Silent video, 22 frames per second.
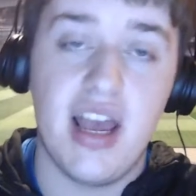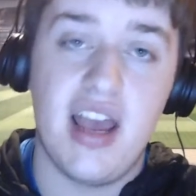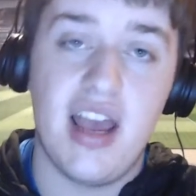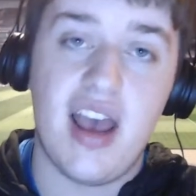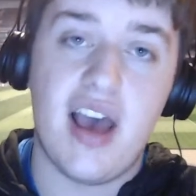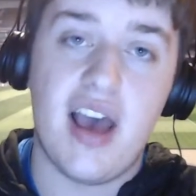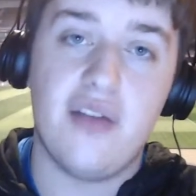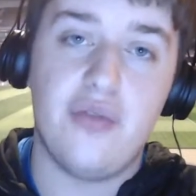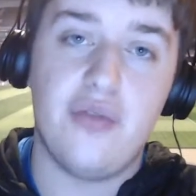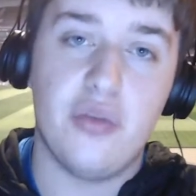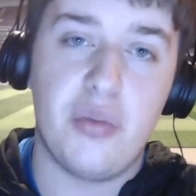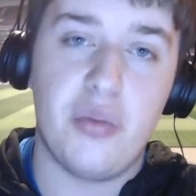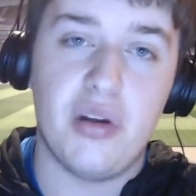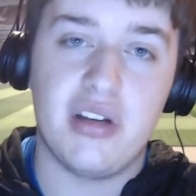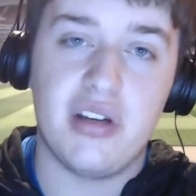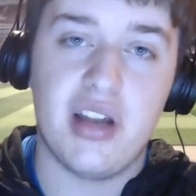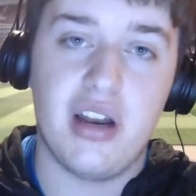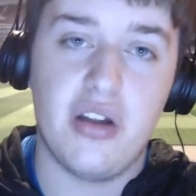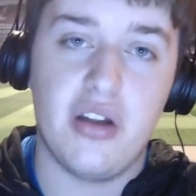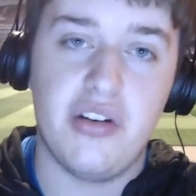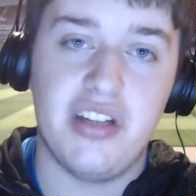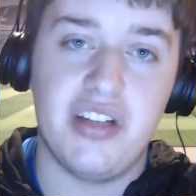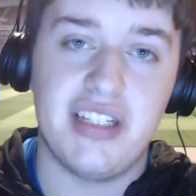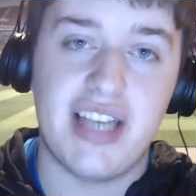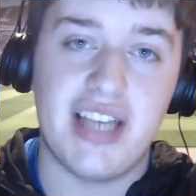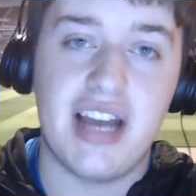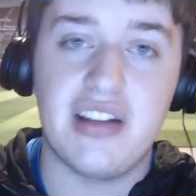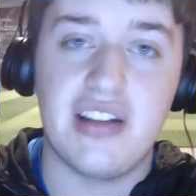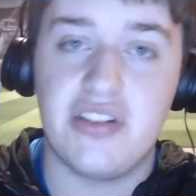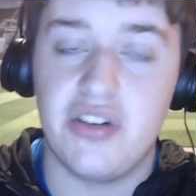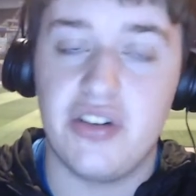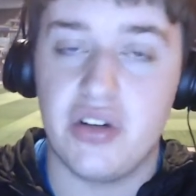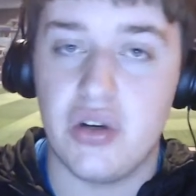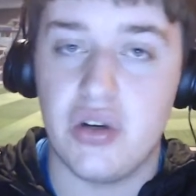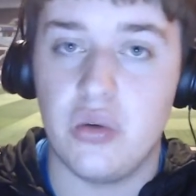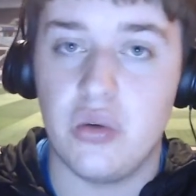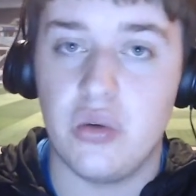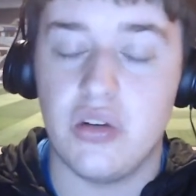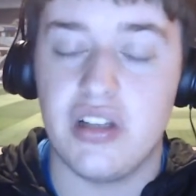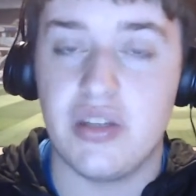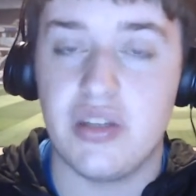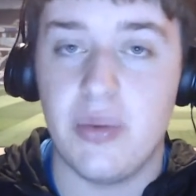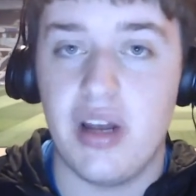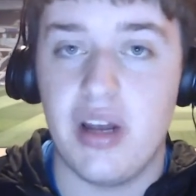and Football dot London's Alasdair Gold
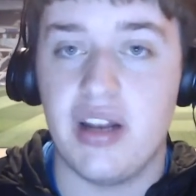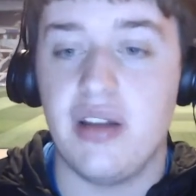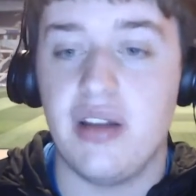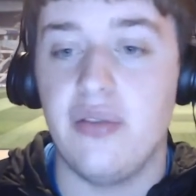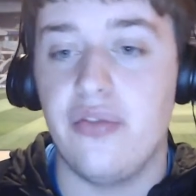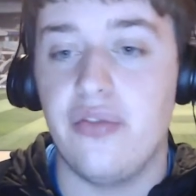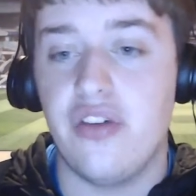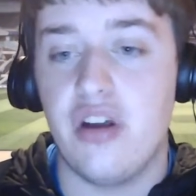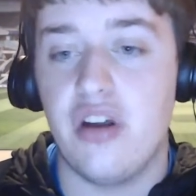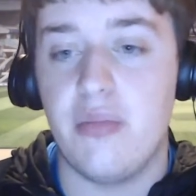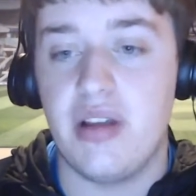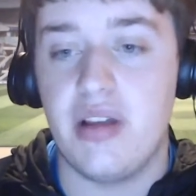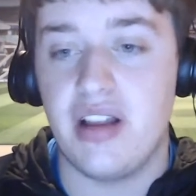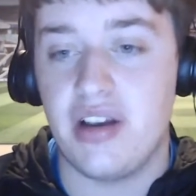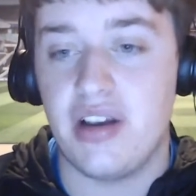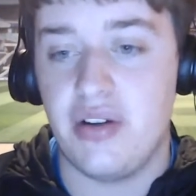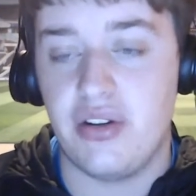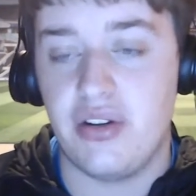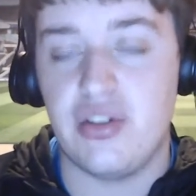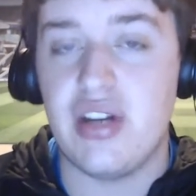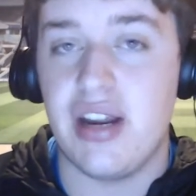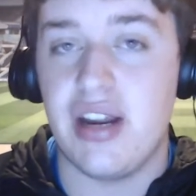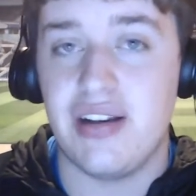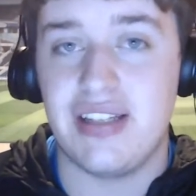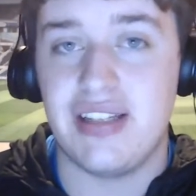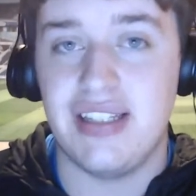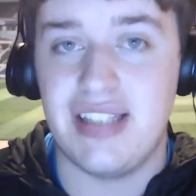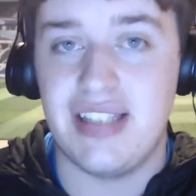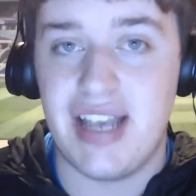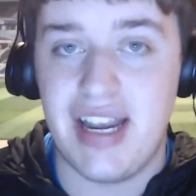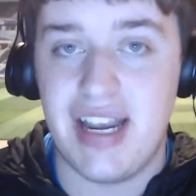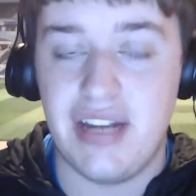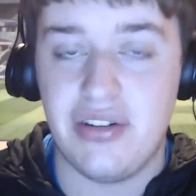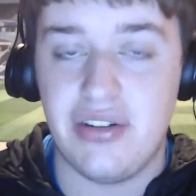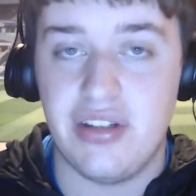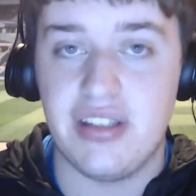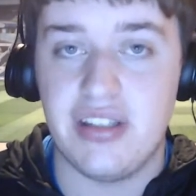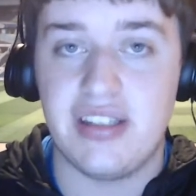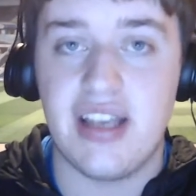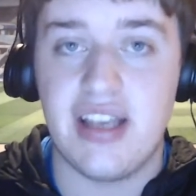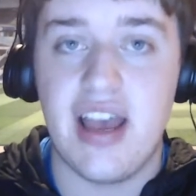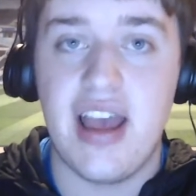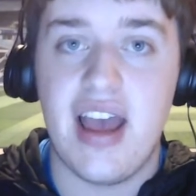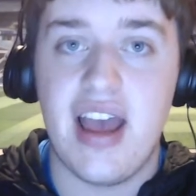as well confirming that Christian Eriksen's
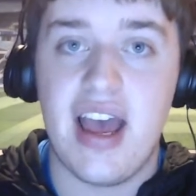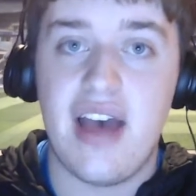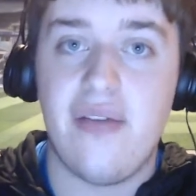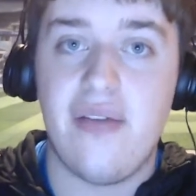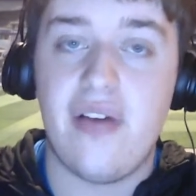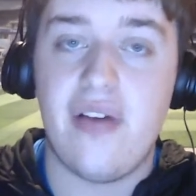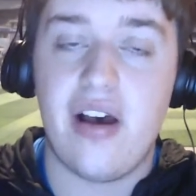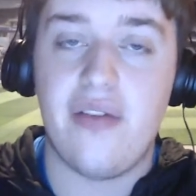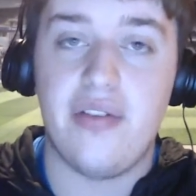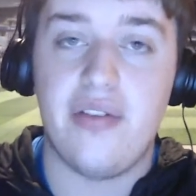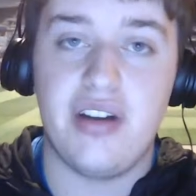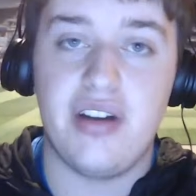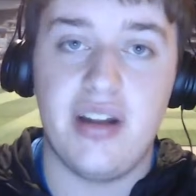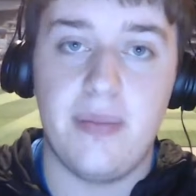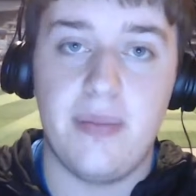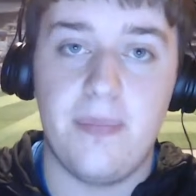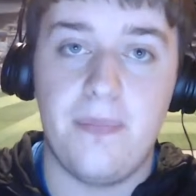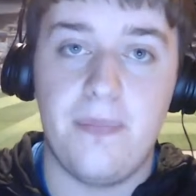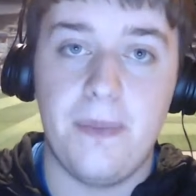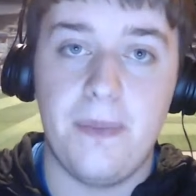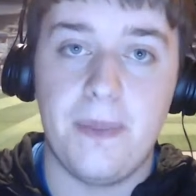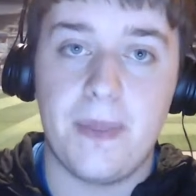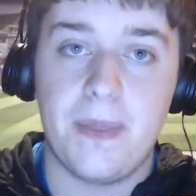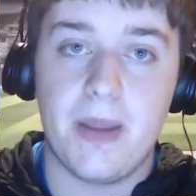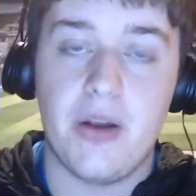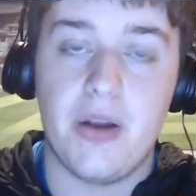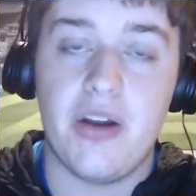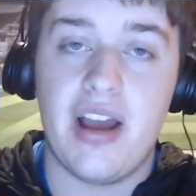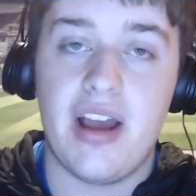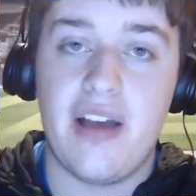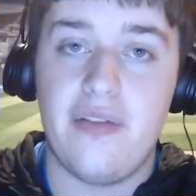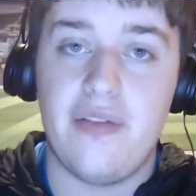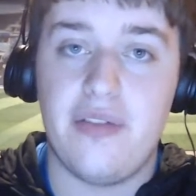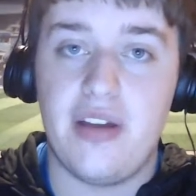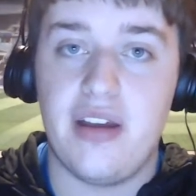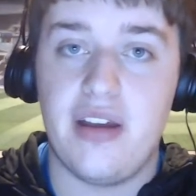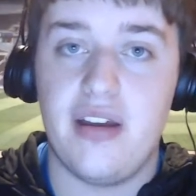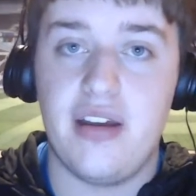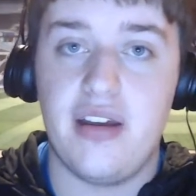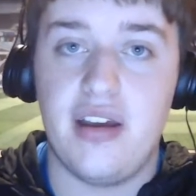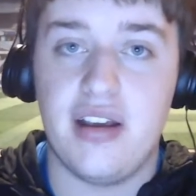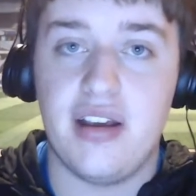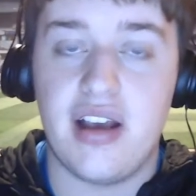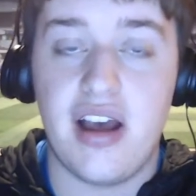agents have offered him or have
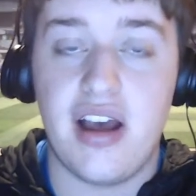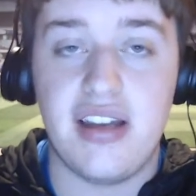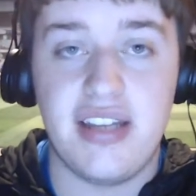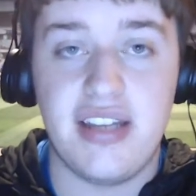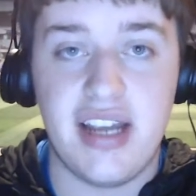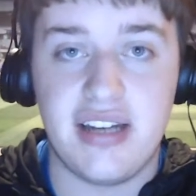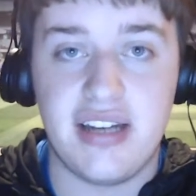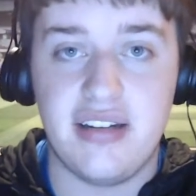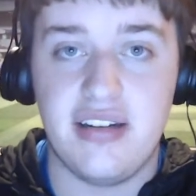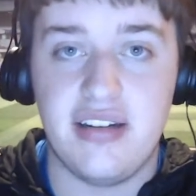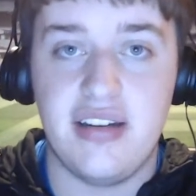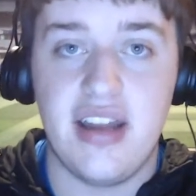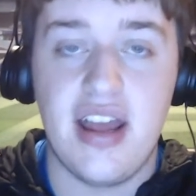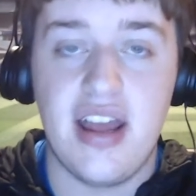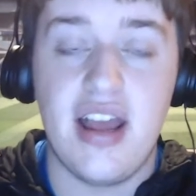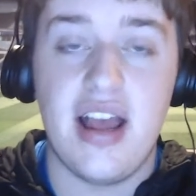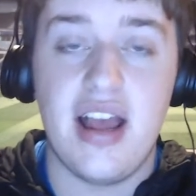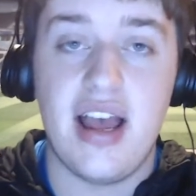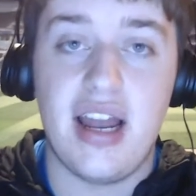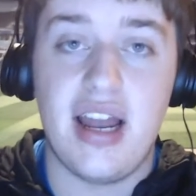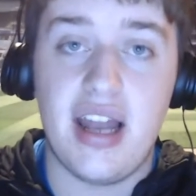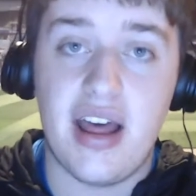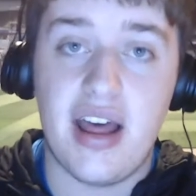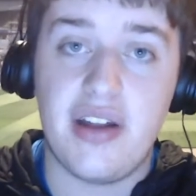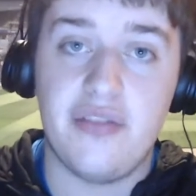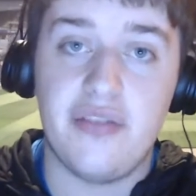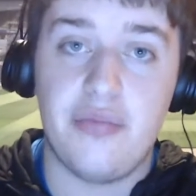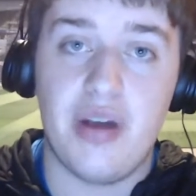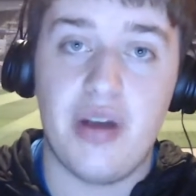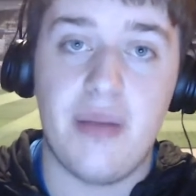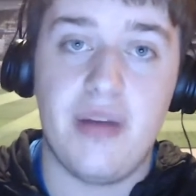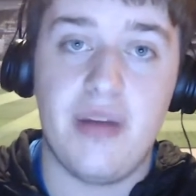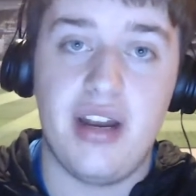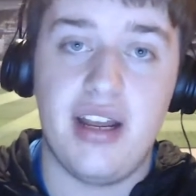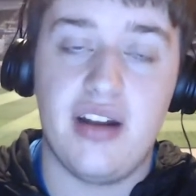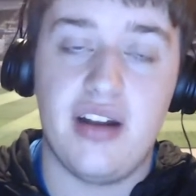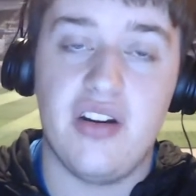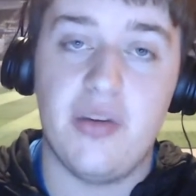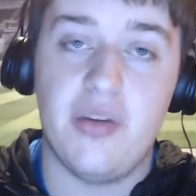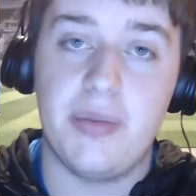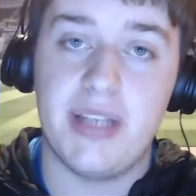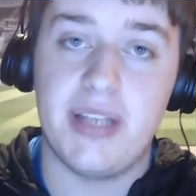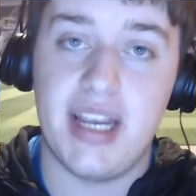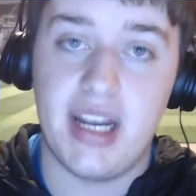uh, contacted a lot of Premier League
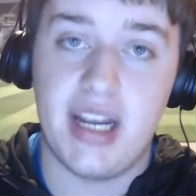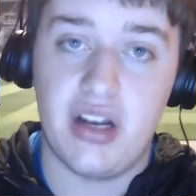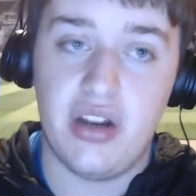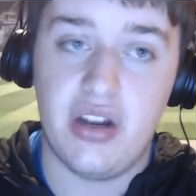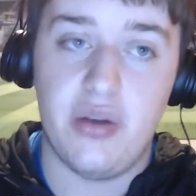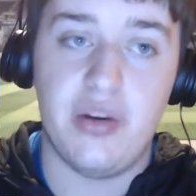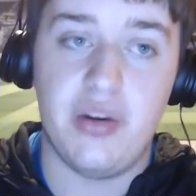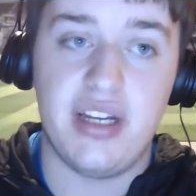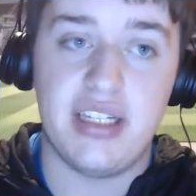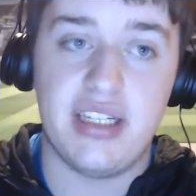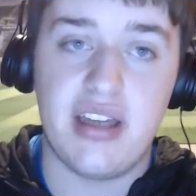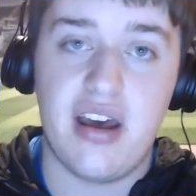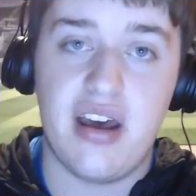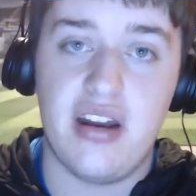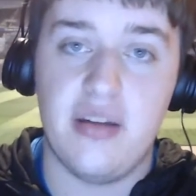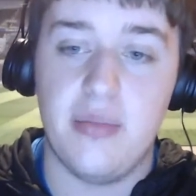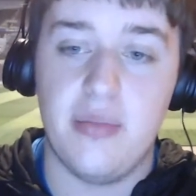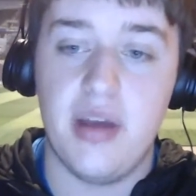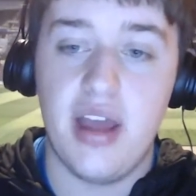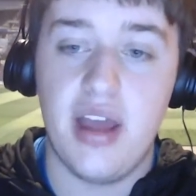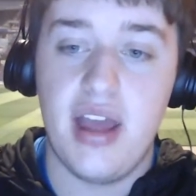clubs, including Tottenham.